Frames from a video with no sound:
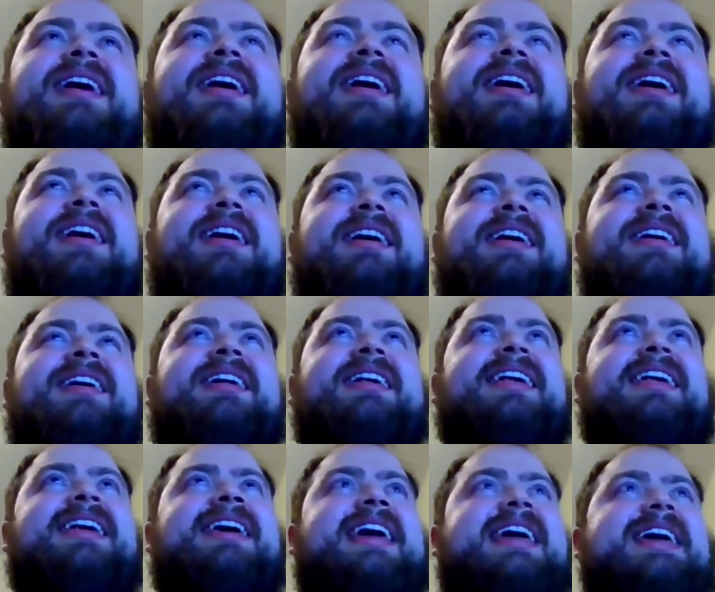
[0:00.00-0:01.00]
kind
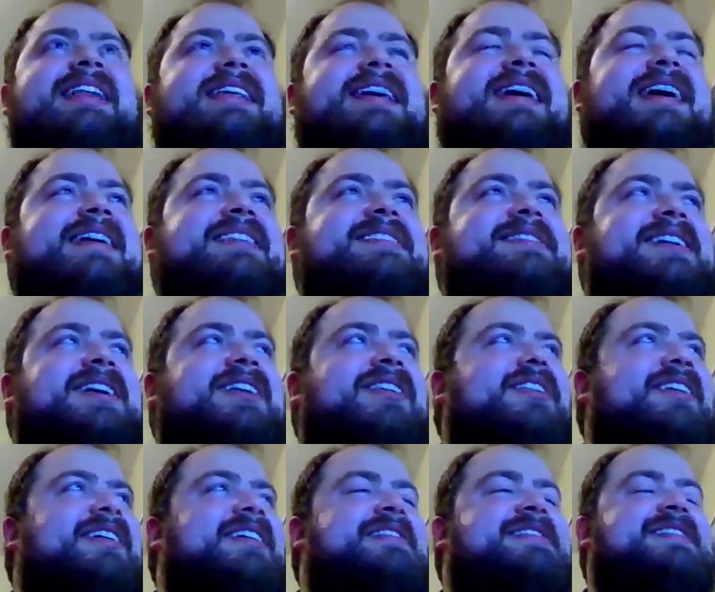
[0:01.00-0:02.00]
of key things
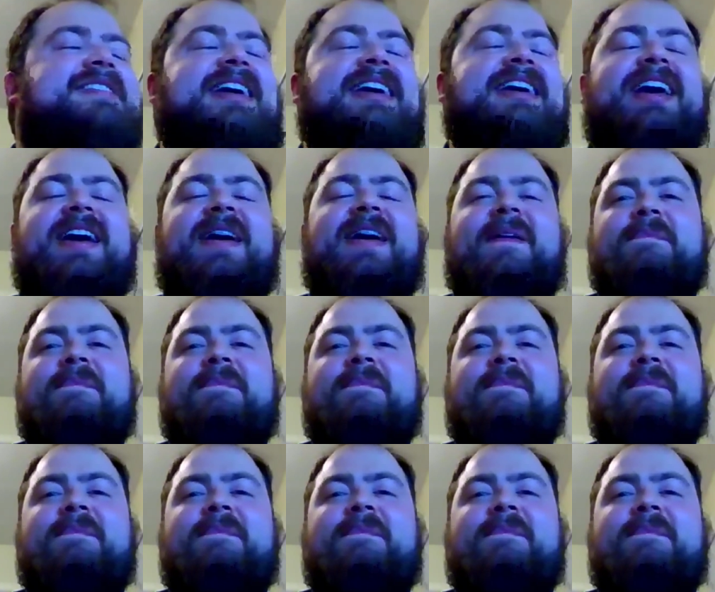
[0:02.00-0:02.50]
there is like,